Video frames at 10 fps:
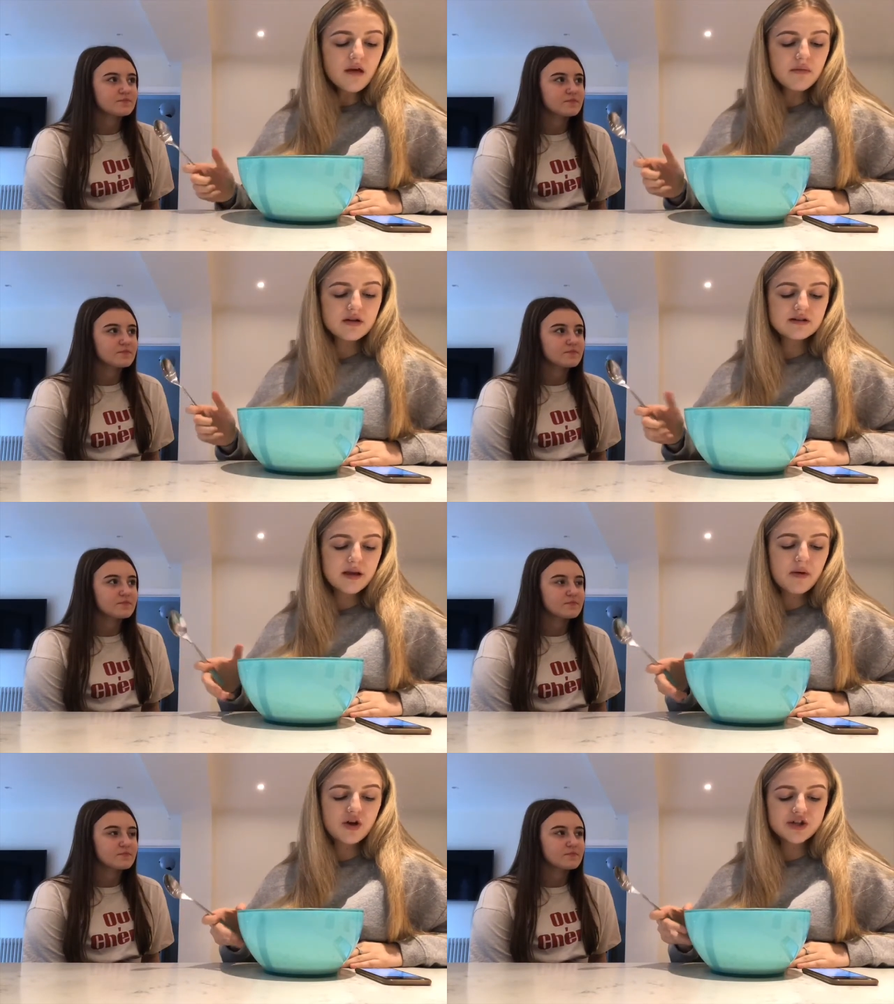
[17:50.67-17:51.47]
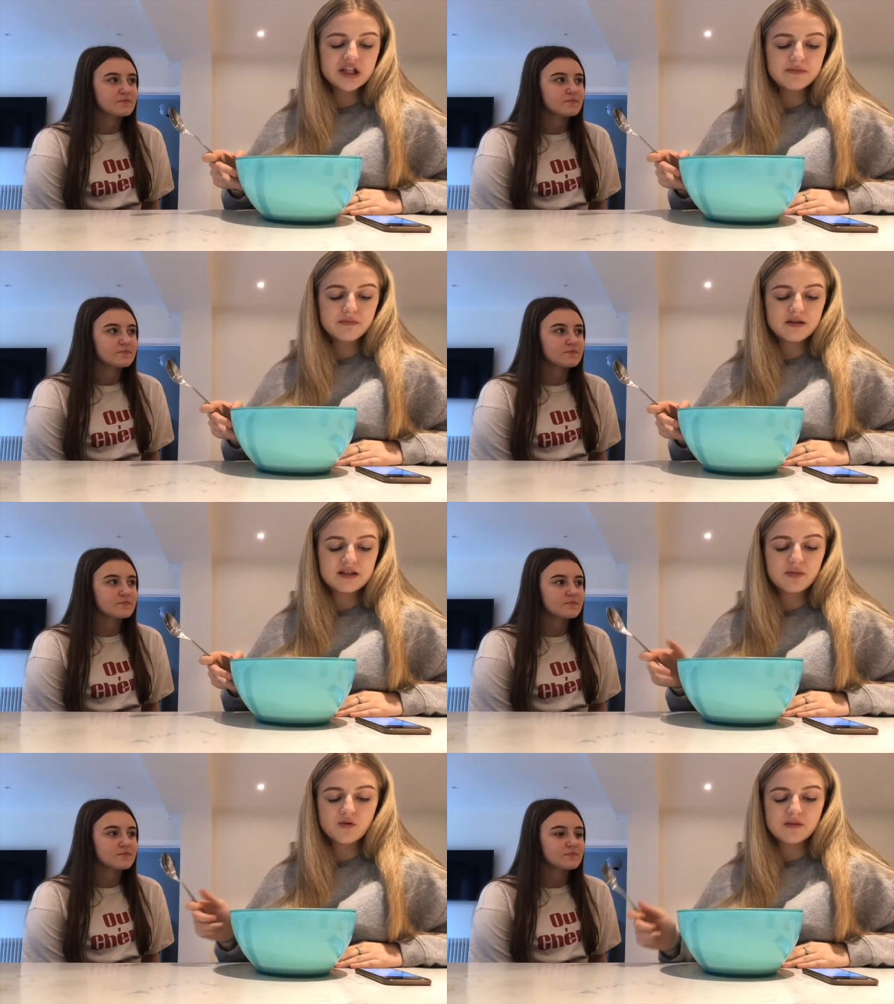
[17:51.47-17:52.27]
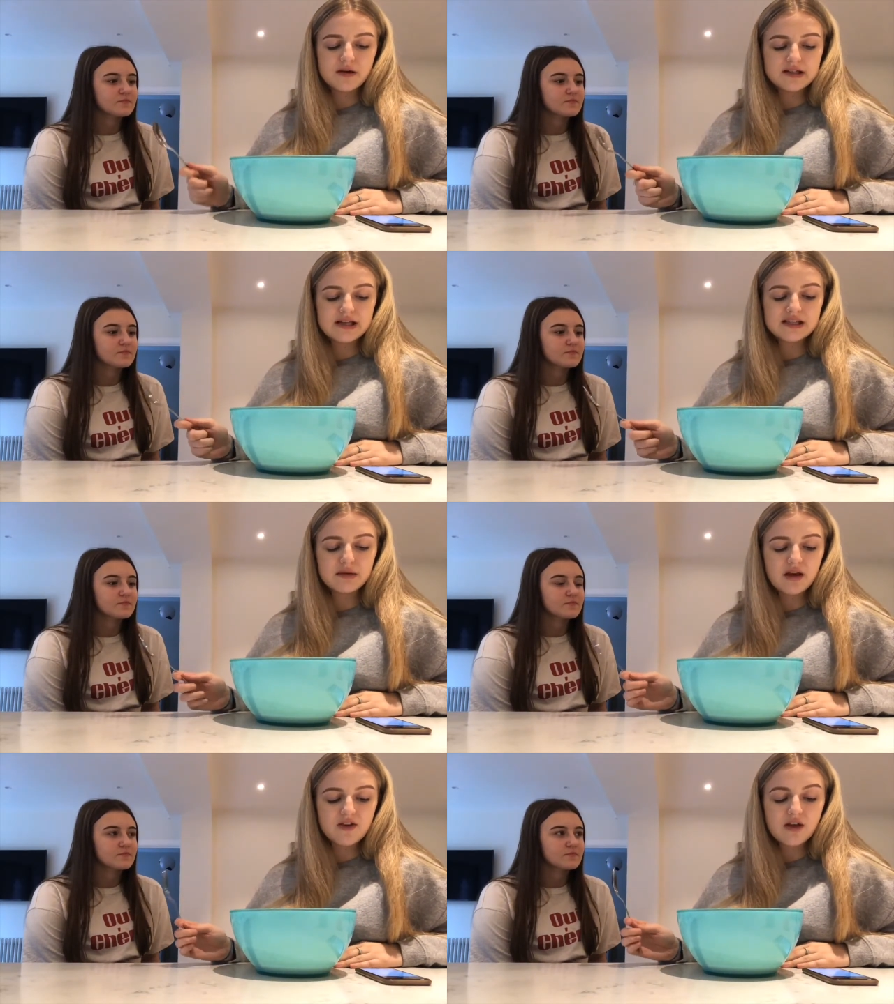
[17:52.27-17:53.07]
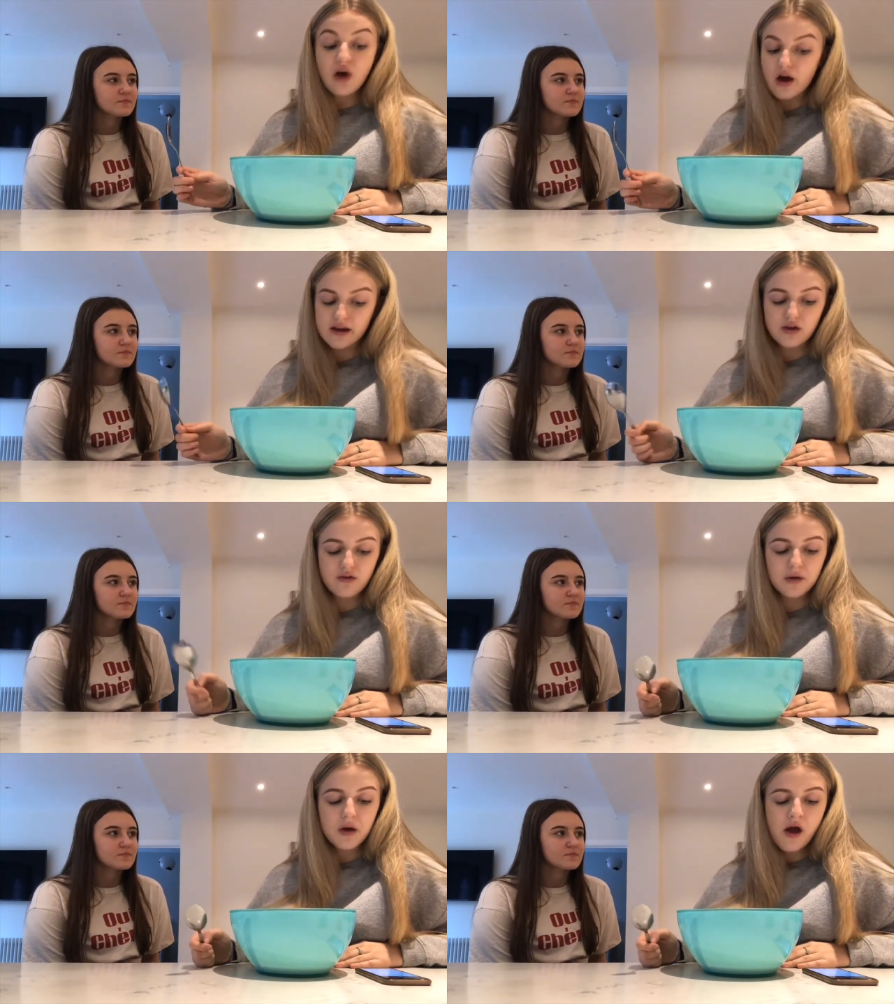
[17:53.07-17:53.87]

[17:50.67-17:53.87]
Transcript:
Speaker 1: because it partially is supported by testimony of another hiking group.